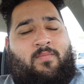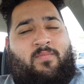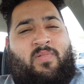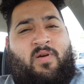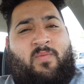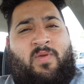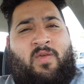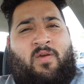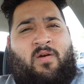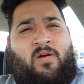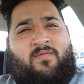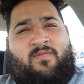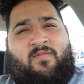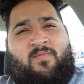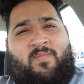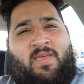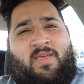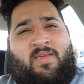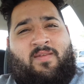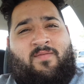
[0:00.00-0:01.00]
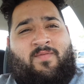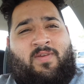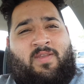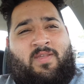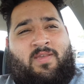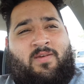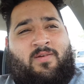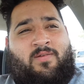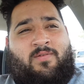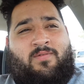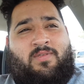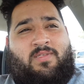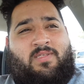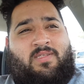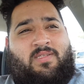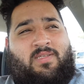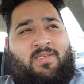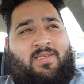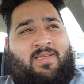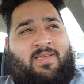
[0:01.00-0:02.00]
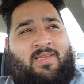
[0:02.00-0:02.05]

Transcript: put me off of making videos.